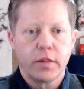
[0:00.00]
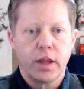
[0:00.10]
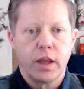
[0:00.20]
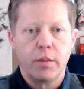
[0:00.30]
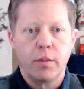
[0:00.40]

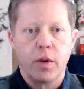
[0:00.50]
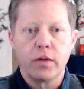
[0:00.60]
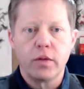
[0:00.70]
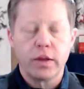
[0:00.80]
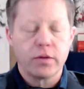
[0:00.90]
and
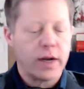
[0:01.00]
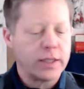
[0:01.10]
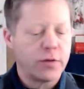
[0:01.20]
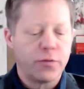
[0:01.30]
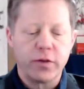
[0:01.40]
most right. not
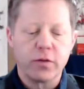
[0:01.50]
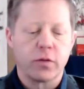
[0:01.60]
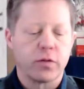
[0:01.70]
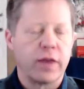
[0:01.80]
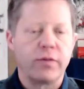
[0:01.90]
just physical
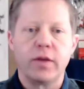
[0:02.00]
safety, is